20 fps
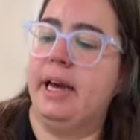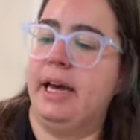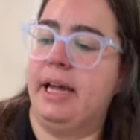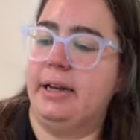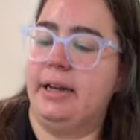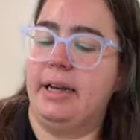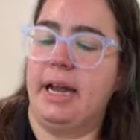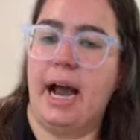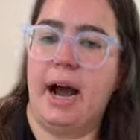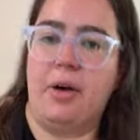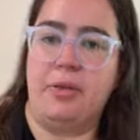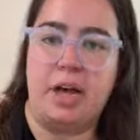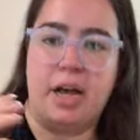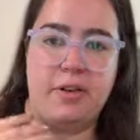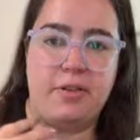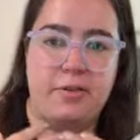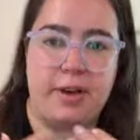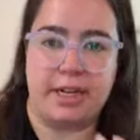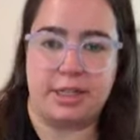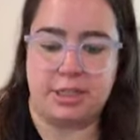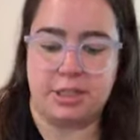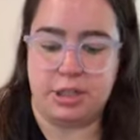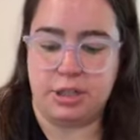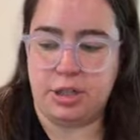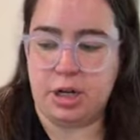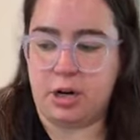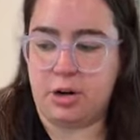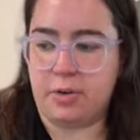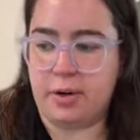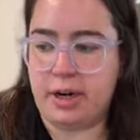and how that affects
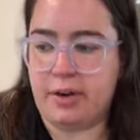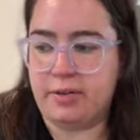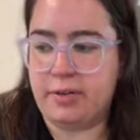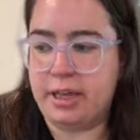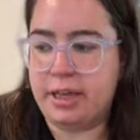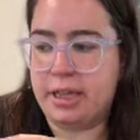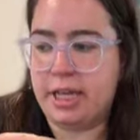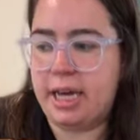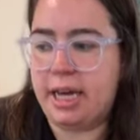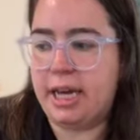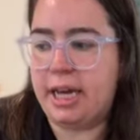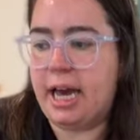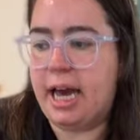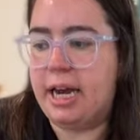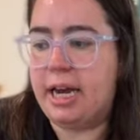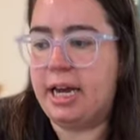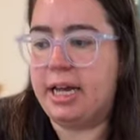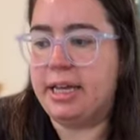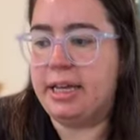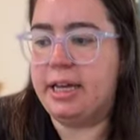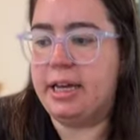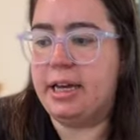the dough and everything. And